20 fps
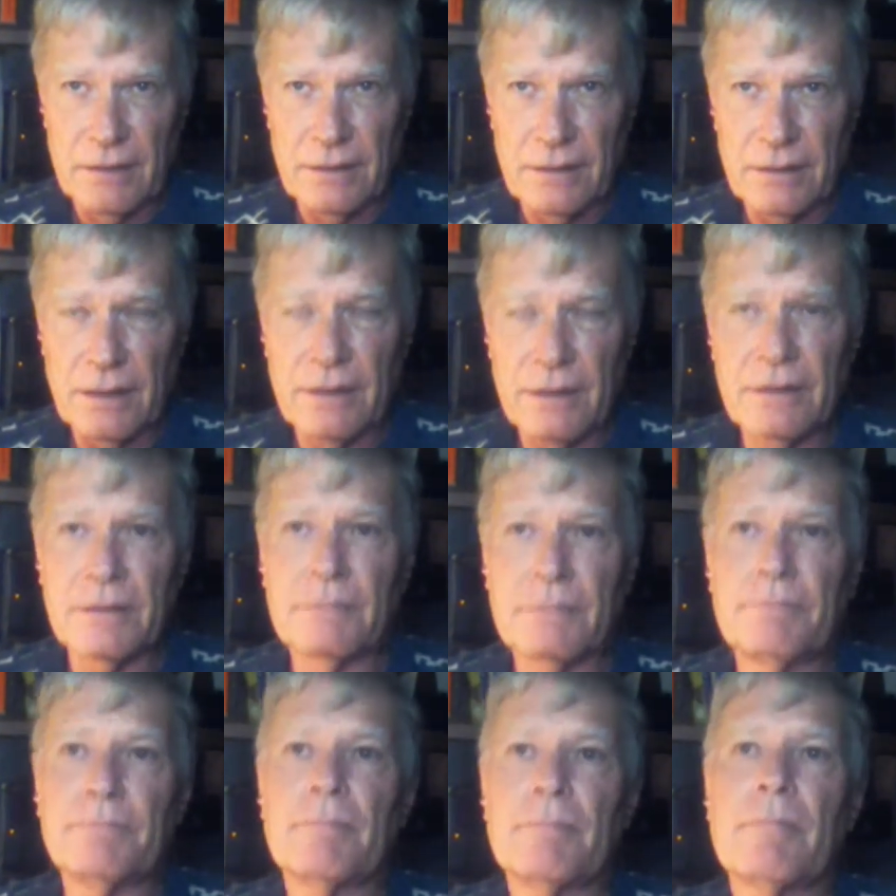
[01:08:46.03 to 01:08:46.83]

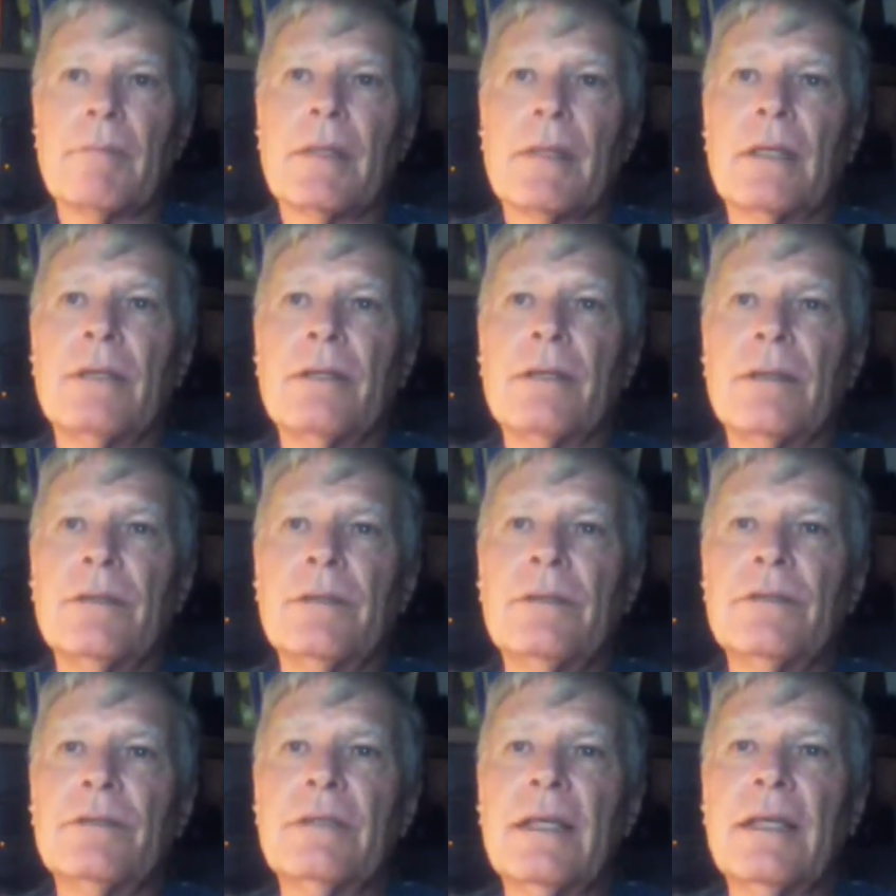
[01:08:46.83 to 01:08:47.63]
So you
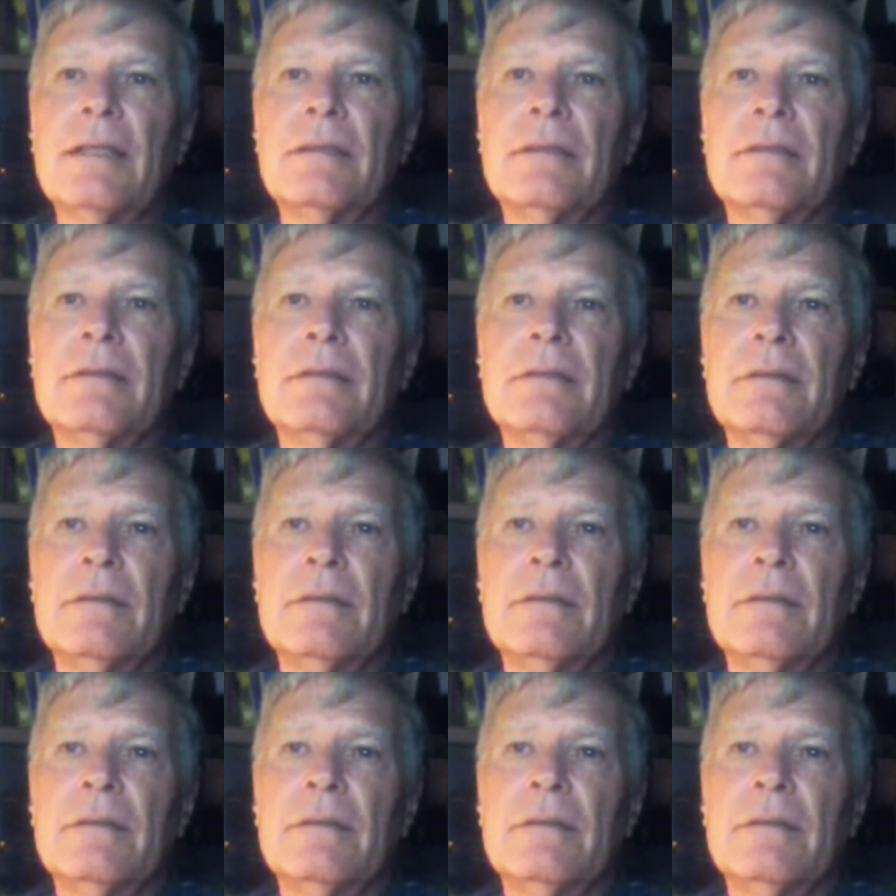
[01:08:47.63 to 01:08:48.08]
can use that,